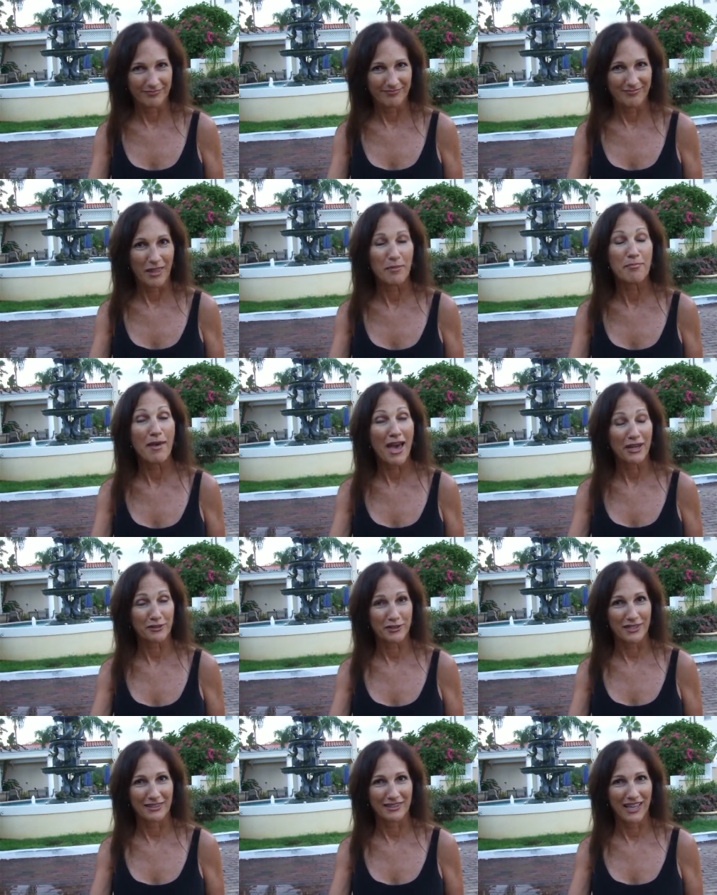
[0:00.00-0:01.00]
that
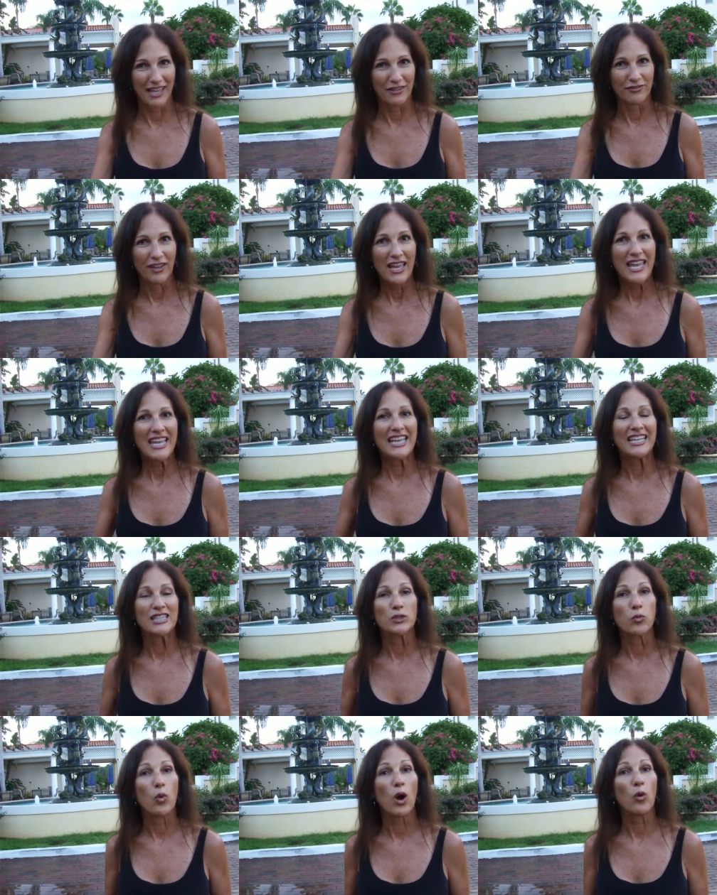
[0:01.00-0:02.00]
matters in life.
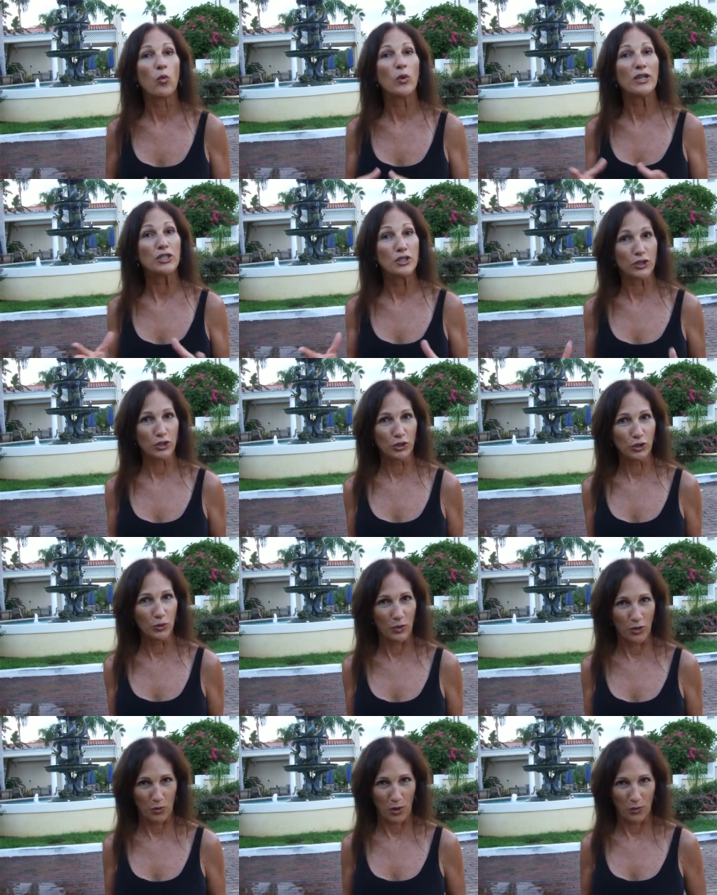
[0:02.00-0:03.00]
It's what we do
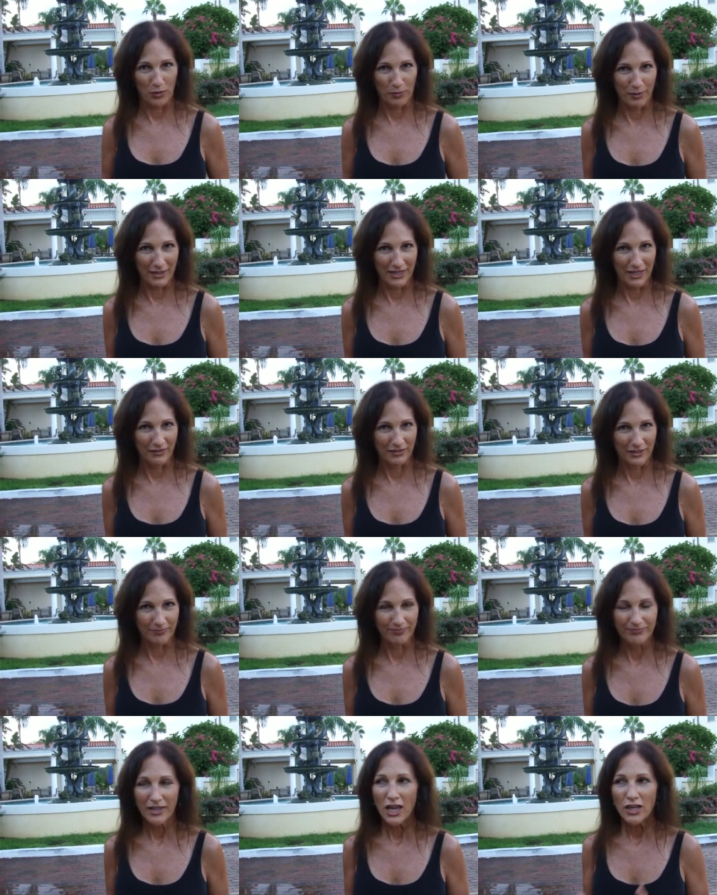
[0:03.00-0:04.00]
with what we've been given.
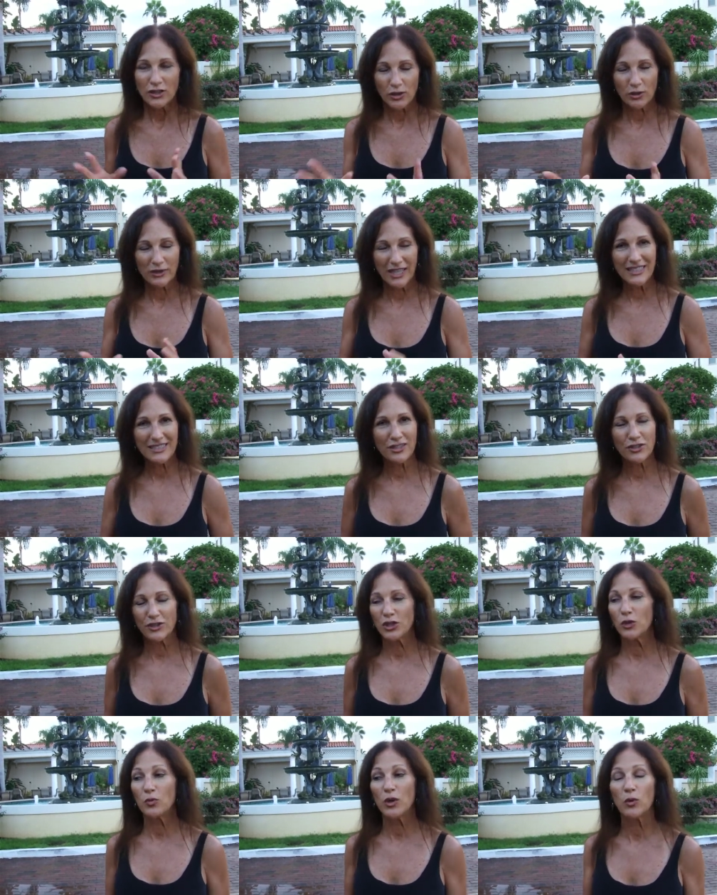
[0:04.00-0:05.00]
So let's
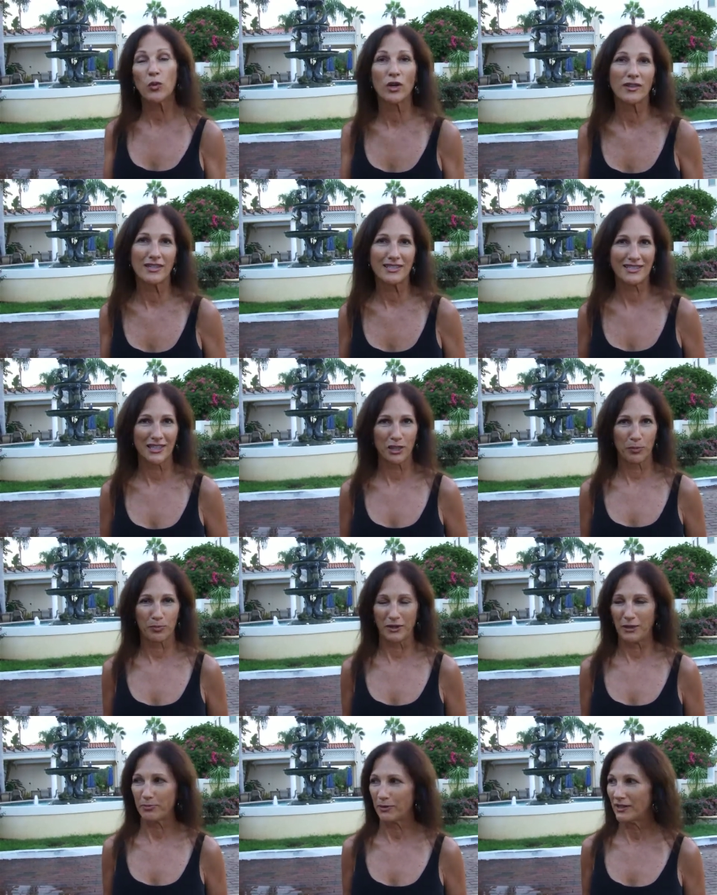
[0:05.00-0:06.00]
assume we were these little
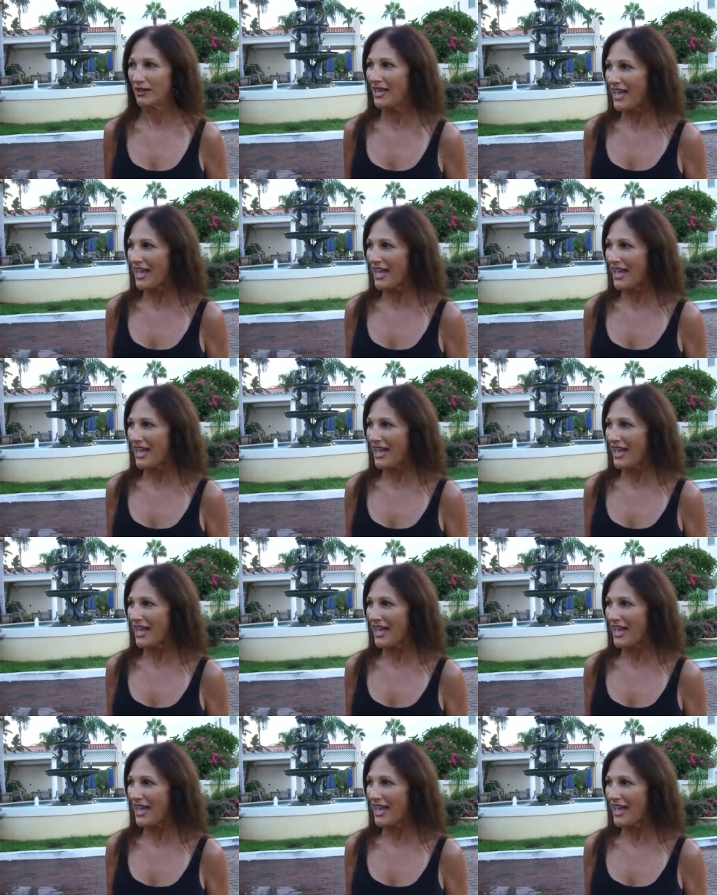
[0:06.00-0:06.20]
people